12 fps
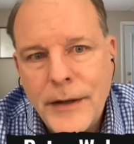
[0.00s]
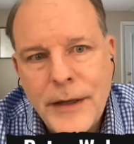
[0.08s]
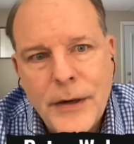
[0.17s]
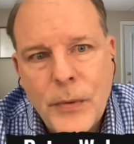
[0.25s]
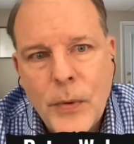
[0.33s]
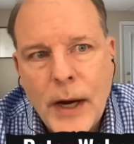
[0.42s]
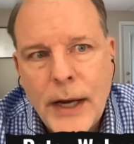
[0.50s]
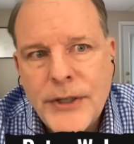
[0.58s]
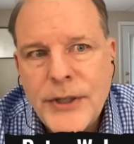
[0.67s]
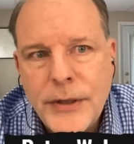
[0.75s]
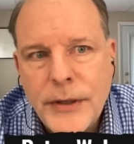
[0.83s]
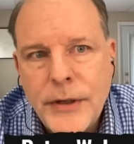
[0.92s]
you know, why
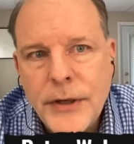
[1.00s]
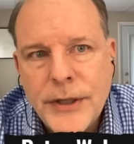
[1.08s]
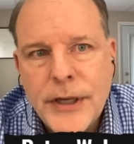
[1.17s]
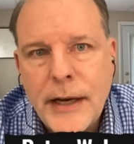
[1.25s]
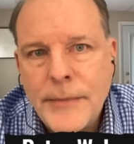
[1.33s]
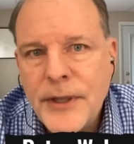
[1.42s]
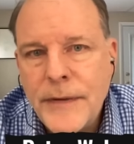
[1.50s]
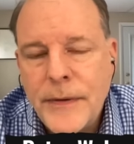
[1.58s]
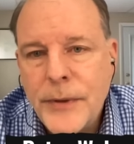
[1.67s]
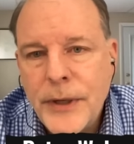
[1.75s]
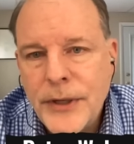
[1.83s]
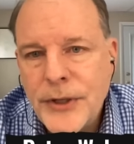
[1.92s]
is the New York Times giving
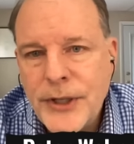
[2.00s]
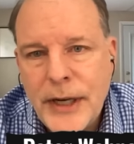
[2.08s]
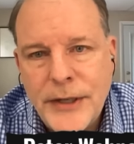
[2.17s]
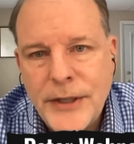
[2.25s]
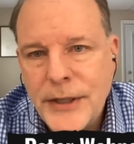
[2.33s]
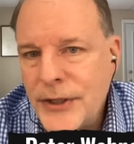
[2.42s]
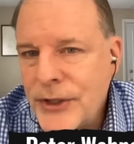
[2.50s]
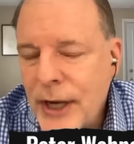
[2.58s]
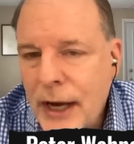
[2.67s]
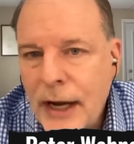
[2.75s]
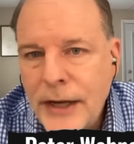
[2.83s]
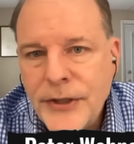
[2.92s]
real estate to this
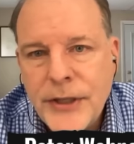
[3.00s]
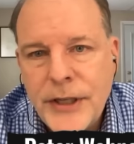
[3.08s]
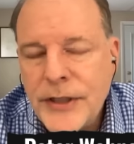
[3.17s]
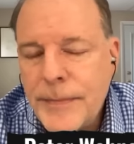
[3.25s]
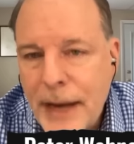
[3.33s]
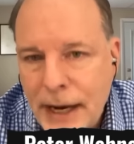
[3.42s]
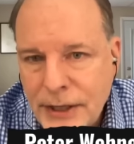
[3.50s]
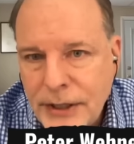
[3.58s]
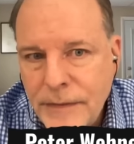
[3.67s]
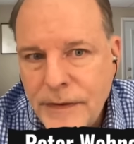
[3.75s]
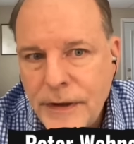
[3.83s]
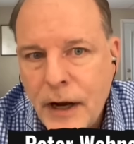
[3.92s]
guy? He's he's a
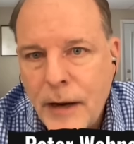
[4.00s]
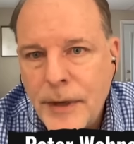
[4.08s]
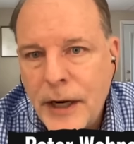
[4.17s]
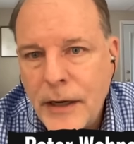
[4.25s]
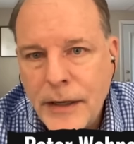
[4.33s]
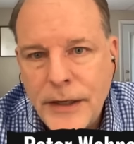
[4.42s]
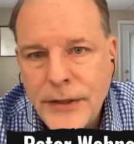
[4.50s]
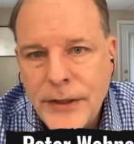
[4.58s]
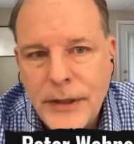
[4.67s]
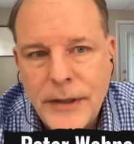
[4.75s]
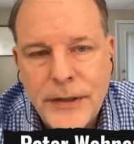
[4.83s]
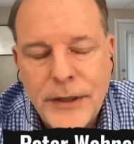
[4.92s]
passing phenomenon. he's
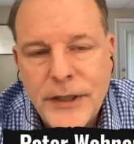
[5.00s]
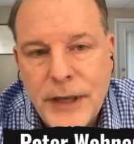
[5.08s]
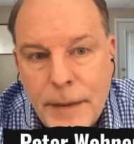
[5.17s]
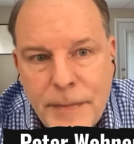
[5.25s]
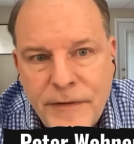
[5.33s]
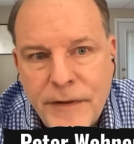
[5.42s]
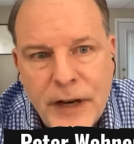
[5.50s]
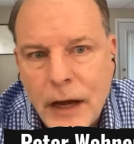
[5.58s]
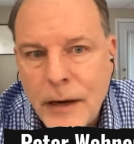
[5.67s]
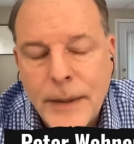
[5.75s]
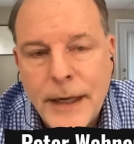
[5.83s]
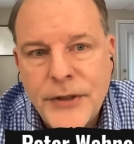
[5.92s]
he's, he's right. an
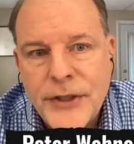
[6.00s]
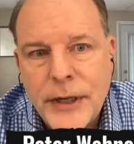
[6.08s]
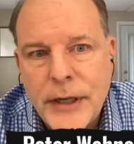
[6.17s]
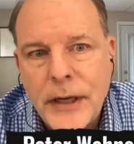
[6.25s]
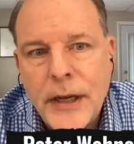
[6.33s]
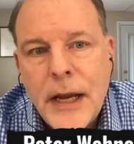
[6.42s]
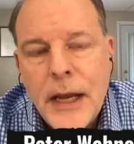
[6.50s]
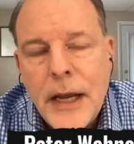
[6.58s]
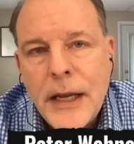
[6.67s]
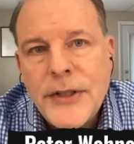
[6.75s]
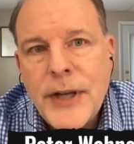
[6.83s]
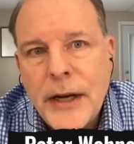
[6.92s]
epiphenomenon. It's not gonna
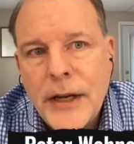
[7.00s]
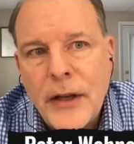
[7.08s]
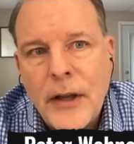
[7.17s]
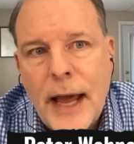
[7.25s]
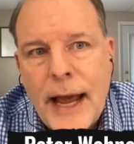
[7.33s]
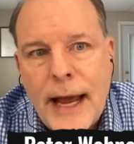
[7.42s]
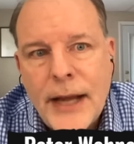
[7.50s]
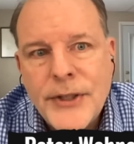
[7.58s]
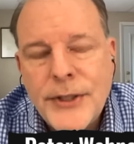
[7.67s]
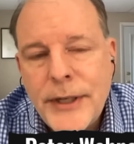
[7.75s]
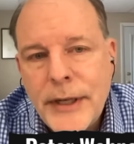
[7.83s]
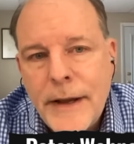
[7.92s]
it's not gonna
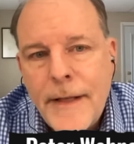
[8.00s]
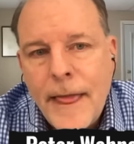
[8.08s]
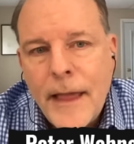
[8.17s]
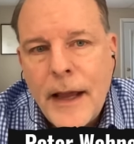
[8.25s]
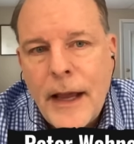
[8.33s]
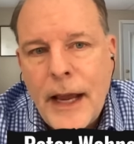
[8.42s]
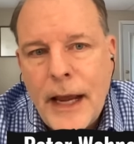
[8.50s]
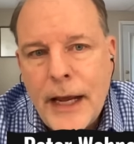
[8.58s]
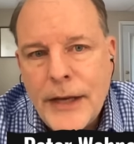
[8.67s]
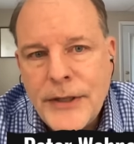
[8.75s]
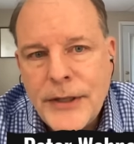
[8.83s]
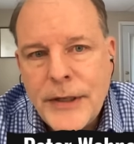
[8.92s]
last.
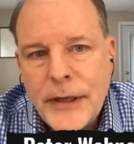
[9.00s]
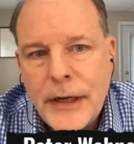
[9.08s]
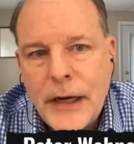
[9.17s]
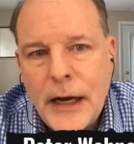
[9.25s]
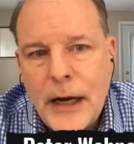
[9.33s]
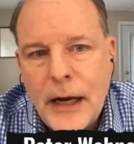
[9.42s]
And uh,